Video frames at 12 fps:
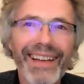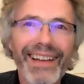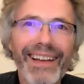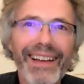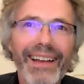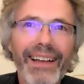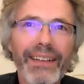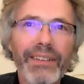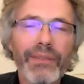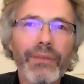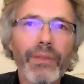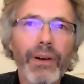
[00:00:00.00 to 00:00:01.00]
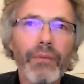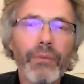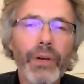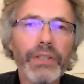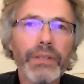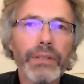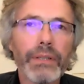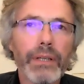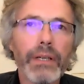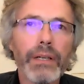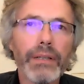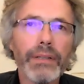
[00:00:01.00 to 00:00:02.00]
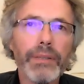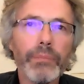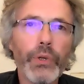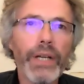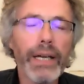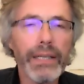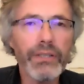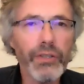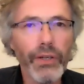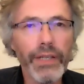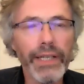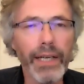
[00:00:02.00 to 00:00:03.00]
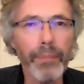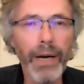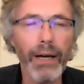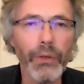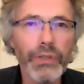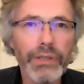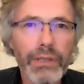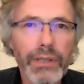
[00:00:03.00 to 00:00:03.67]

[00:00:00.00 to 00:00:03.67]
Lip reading: and what the Buddha is talking about.